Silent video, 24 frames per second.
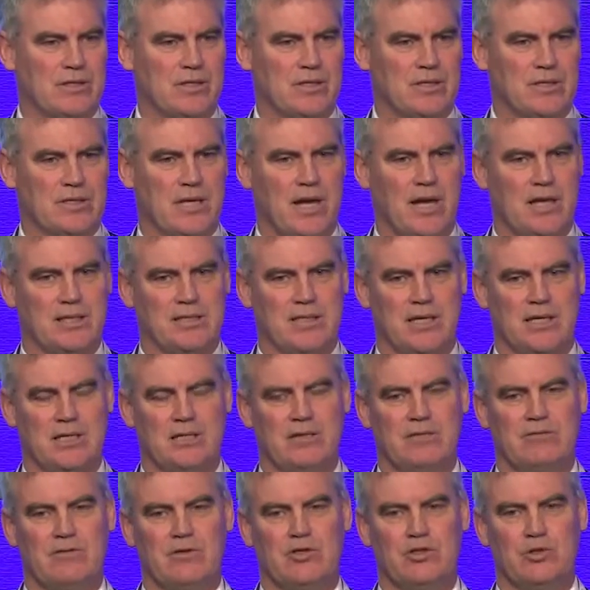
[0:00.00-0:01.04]
This has
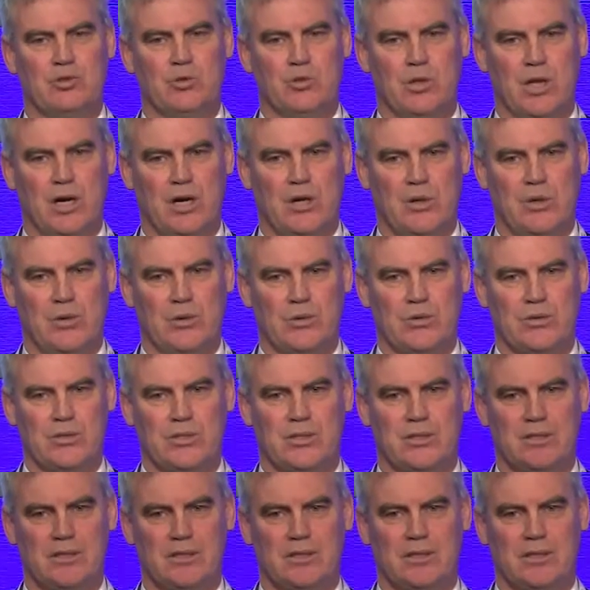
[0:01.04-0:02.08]
individual goals